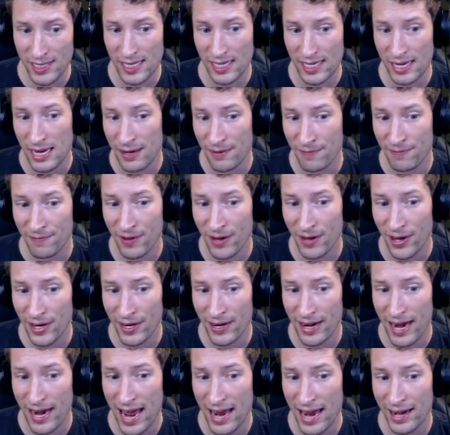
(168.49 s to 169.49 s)
the hip
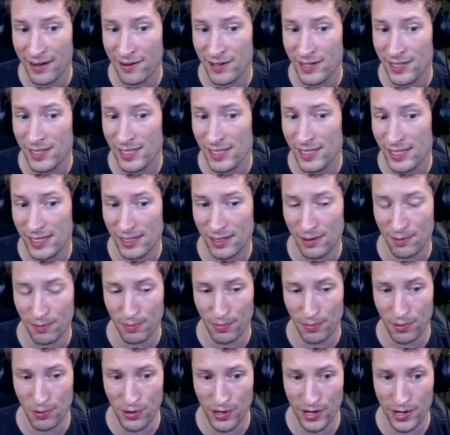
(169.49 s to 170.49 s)
fire accuracy is
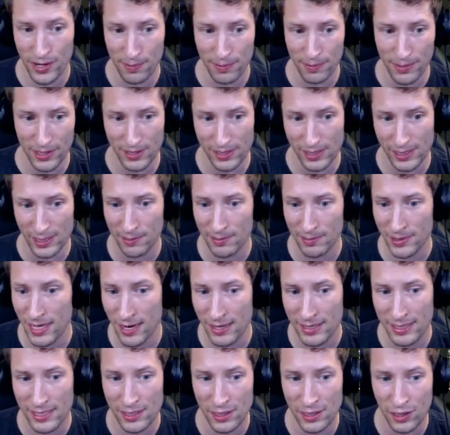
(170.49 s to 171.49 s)
important because
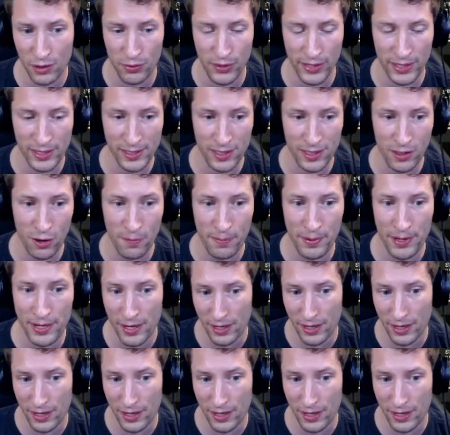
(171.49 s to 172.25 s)
sometimes as you're quick scoping,